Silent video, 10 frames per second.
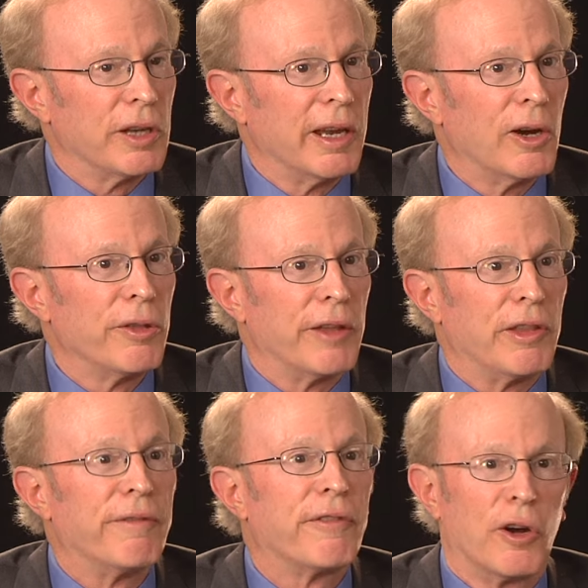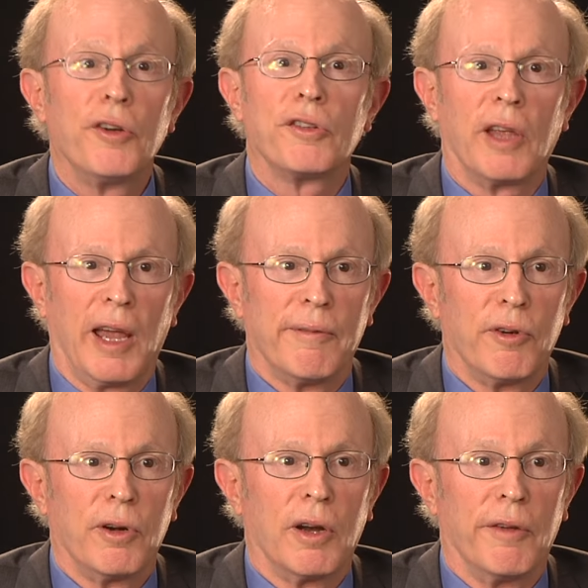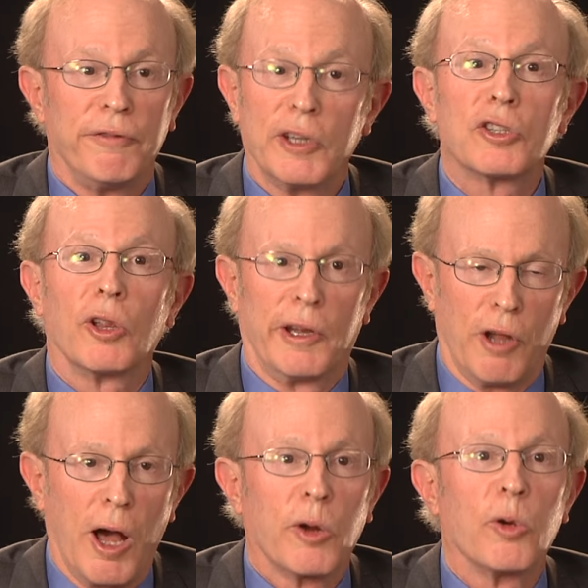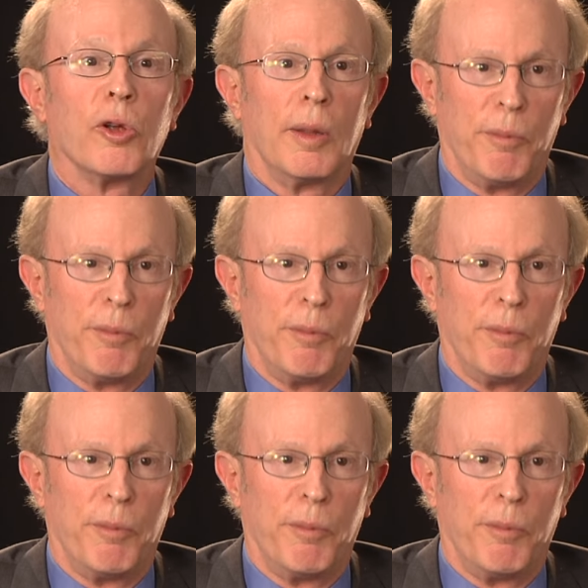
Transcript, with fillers: to hear that the first ever official inaugural